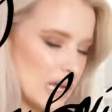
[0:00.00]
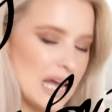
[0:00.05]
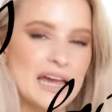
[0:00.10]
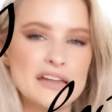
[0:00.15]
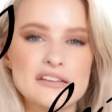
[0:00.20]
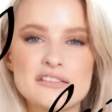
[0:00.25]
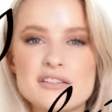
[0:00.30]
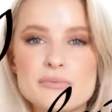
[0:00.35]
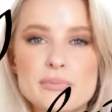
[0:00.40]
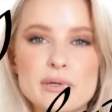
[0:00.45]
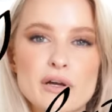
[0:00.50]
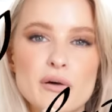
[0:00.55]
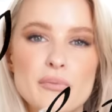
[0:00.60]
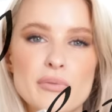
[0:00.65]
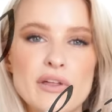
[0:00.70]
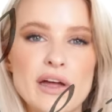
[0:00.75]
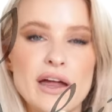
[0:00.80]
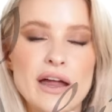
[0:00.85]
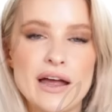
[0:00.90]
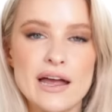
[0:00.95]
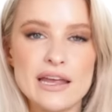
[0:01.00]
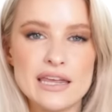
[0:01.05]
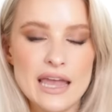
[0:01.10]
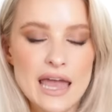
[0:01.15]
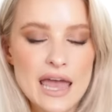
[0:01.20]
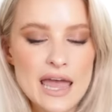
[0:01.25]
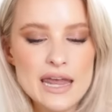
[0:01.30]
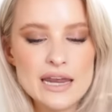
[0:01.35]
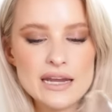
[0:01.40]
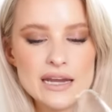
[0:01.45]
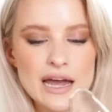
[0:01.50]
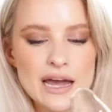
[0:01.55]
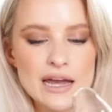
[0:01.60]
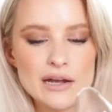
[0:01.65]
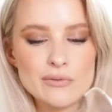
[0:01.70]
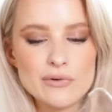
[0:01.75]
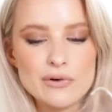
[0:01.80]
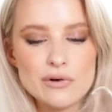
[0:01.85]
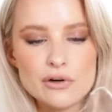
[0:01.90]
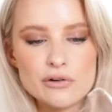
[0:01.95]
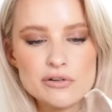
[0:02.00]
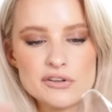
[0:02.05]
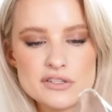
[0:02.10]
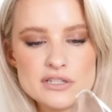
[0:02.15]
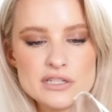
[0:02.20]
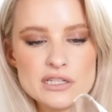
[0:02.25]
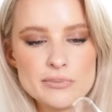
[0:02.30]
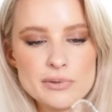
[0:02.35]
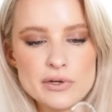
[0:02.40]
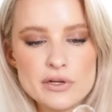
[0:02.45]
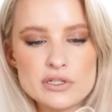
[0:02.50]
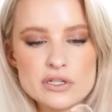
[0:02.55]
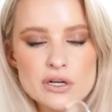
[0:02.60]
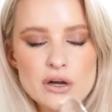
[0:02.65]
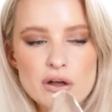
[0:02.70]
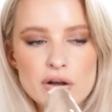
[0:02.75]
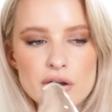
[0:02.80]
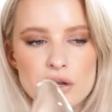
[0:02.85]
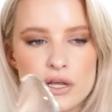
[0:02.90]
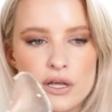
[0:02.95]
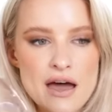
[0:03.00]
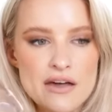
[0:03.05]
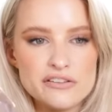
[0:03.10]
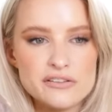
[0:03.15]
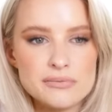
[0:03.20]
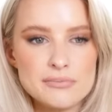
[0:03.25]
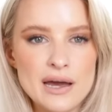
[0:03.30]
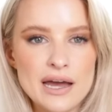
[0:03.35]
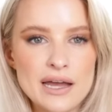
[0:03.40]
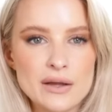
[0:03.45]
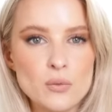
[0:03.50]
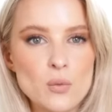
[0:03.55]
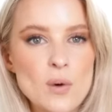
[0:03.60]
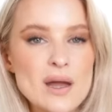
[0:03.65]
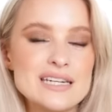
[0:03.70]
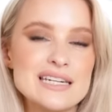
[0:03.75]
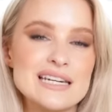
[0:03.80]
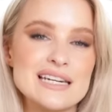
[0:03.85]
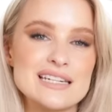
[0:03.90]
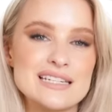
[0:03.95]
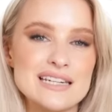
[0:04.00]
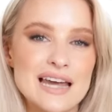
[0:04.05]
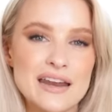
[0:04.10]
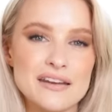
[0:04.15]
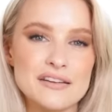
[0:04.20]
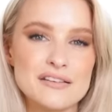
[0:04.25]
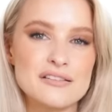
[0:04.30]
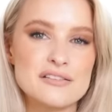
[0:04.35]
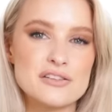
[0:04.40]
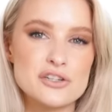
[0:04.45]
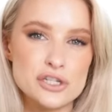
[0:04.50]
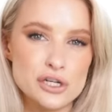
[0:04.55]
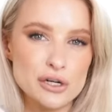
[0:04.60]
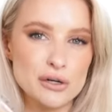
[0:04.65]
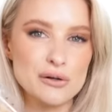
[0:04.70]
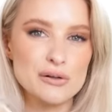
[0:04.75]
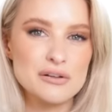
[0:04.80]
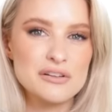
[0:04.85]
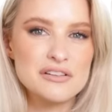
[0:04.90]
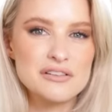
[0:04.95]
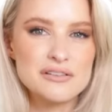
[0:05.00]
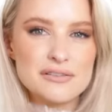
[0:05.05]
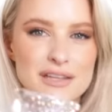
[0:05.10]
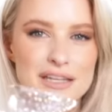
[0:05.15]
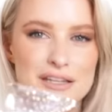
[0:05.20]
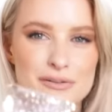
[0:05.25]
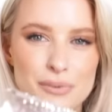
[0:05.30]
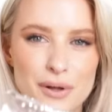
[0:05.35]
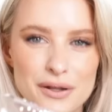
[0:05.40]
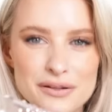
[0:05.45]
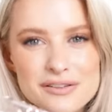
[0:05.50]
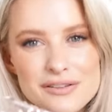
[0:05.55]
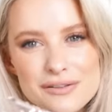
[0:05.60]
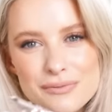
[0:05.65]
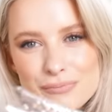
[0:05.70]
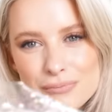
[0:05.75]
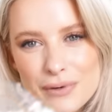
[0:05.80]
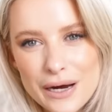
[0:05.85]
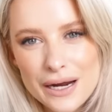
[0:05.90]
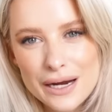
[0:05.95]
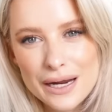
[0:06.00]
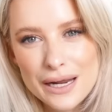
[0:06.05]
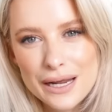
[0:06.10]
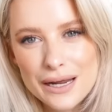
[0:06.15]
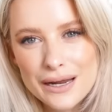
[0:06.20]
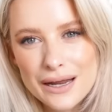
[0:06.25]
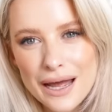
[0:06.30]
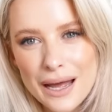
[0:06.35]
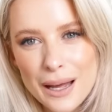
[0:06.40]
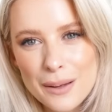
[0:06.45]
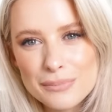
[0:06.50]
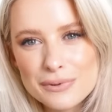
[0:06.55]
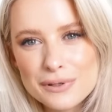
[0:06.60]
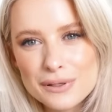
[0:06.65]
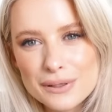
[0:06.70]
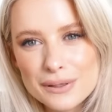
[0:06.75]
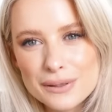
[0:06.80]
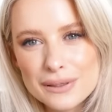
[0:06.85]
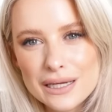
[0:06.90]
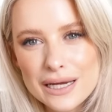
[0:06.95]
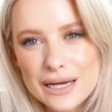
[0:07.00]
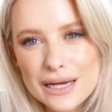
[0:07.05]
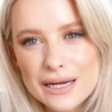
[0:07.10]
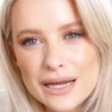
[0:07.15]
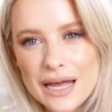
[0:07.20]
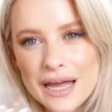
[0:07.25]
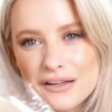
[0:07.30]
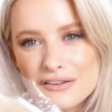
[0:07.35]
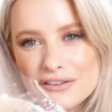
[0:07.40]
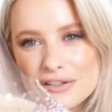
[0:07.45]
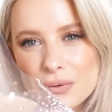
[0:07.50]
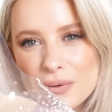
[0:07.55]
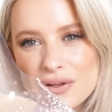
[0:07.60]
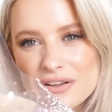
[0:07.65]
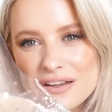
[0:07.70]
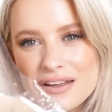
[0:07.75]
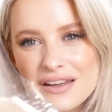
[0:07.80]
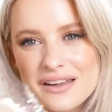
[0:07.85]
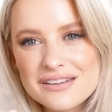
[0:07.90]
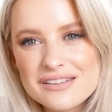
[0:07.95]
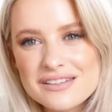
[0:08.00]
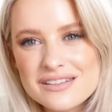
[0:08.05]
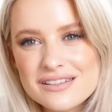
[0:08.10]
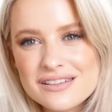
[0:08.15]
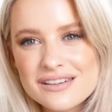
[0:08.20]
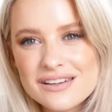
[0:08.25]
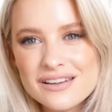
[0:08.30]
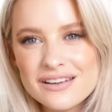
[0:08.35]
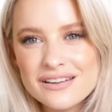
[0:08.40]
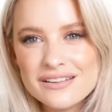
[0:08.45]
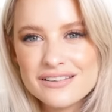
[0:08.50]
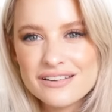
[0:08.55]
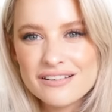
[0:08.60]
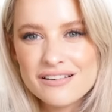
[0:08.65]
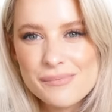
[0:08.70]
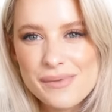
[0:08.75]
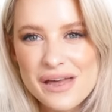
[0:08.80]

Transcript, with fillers: has to be up there. Again, I wore Christian Louboutin as my wedding dance shoes. These ones right here, absolutely exquisite. They're